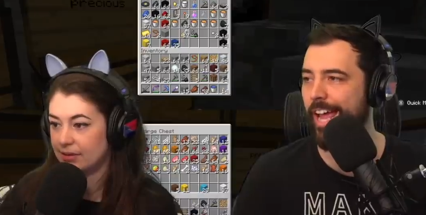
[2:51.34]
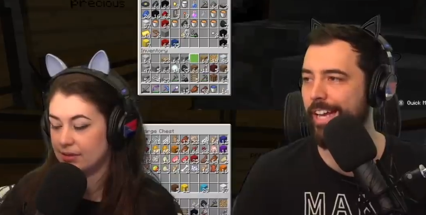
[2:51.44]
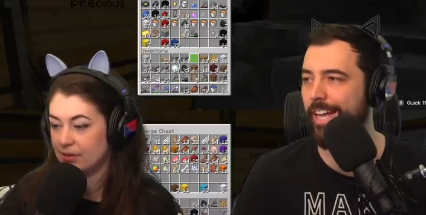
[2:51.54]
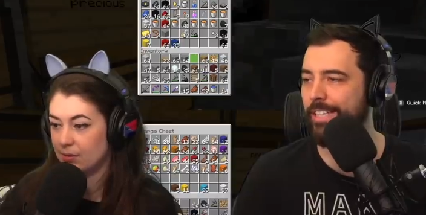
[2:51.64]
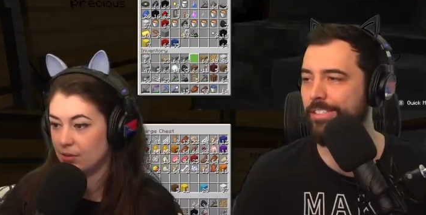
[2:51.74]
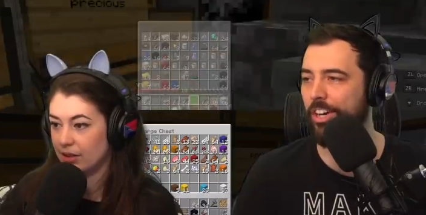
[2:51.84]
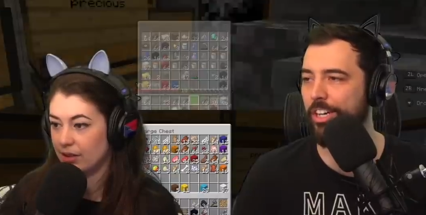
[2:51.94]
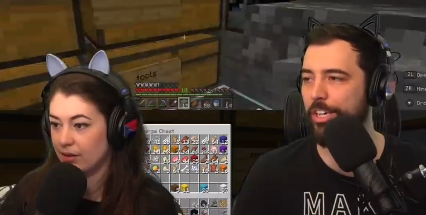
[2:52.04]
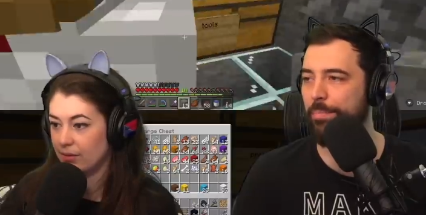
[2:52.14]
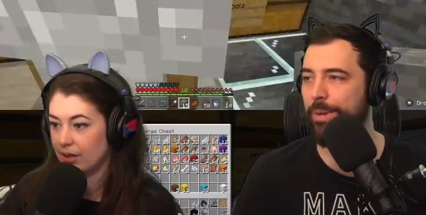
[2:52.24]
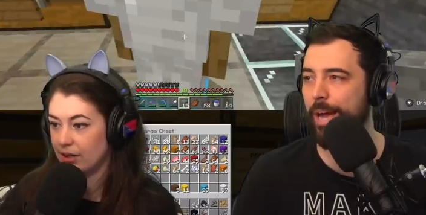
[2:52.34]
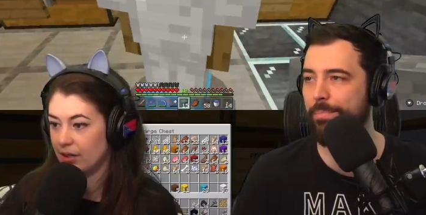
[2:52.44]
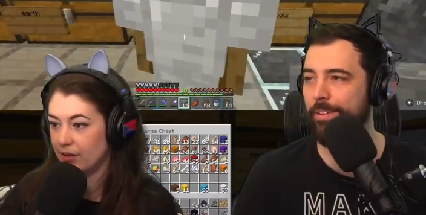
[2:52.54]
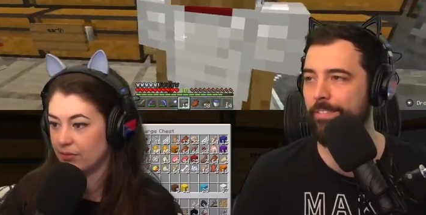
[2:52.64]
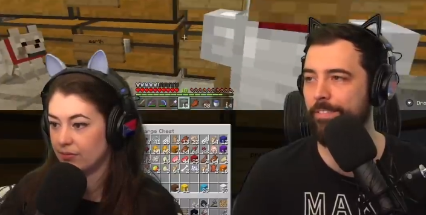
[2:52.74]
Speaker 1: And and starting to
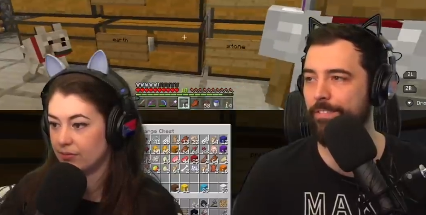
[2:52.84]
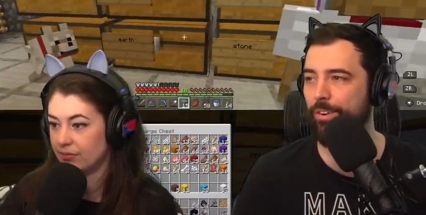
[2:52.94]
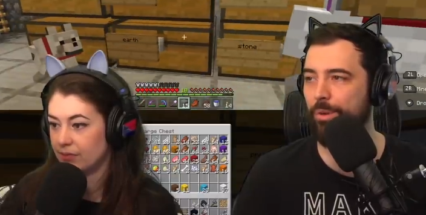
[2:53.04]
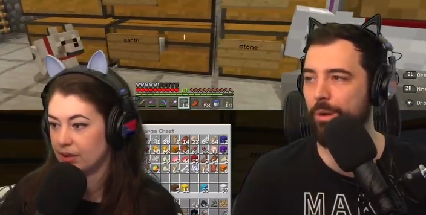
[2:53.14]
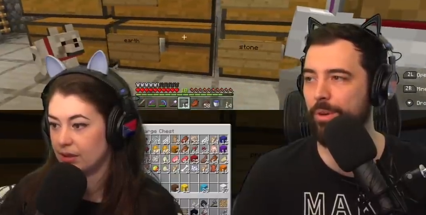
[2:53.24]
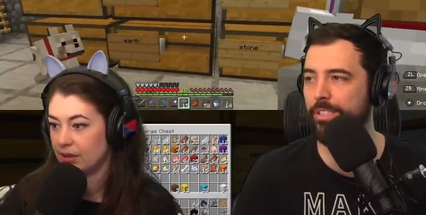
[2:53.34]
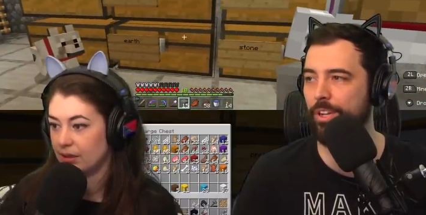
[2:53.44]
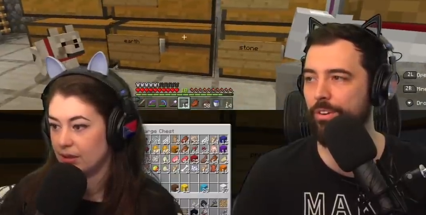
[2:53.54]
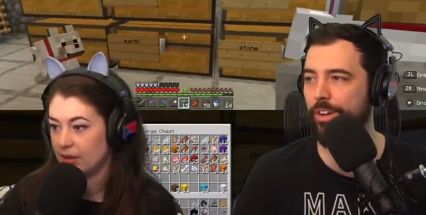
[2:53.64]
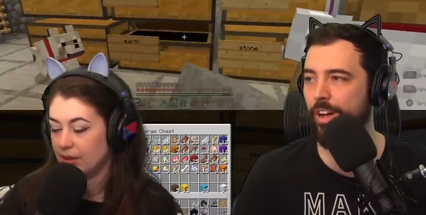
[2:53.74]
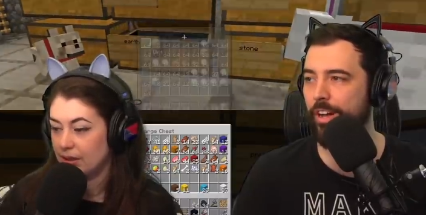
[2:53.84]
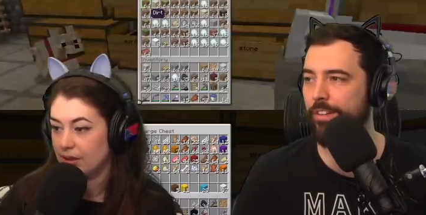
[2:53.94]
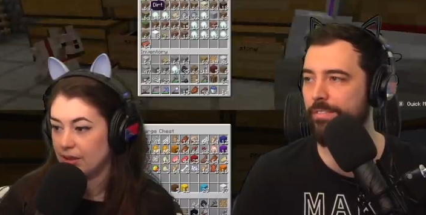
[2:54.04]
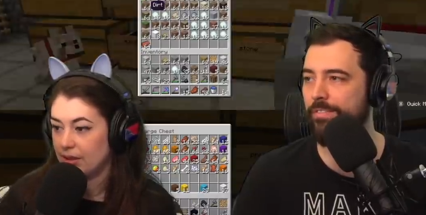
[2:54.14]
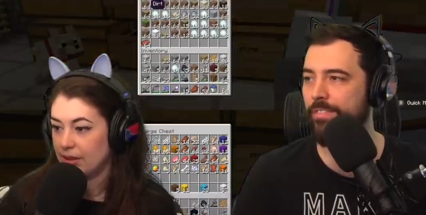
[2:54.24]
prep for what what's going on.